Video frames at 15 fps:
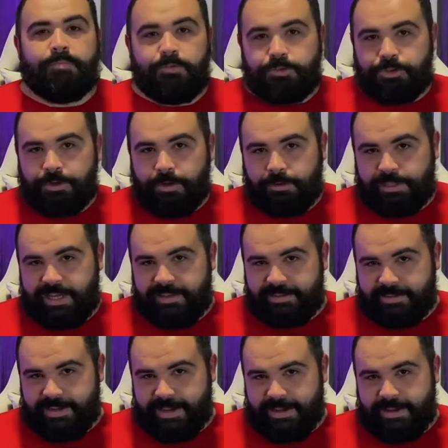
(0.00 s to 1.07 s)
Mushoku
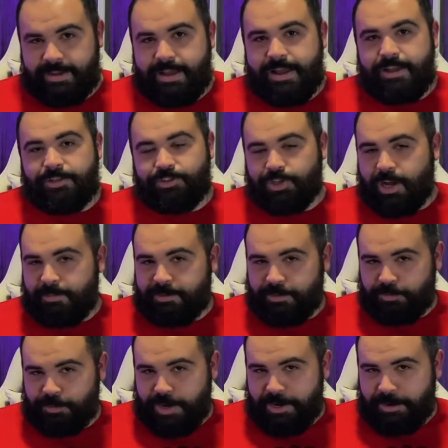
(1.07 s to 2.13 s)
Tensei,
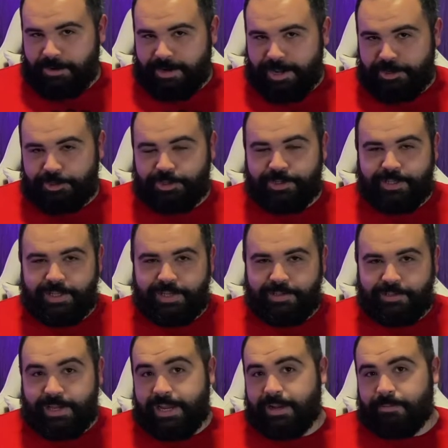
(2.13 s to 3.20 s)
Jobless Reincarnation, the
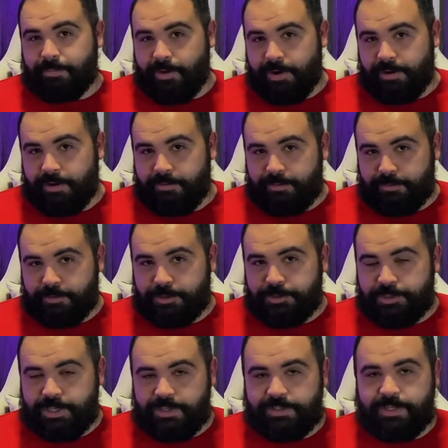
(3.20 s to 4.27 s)
second part of the
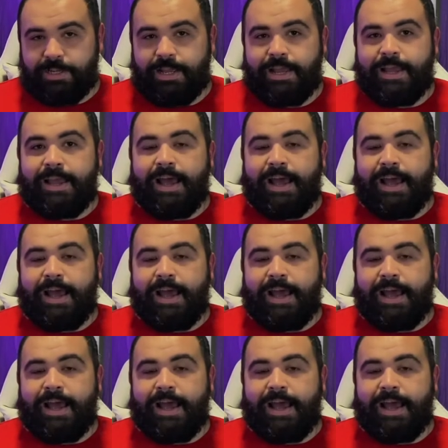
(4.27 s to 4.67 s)
first season.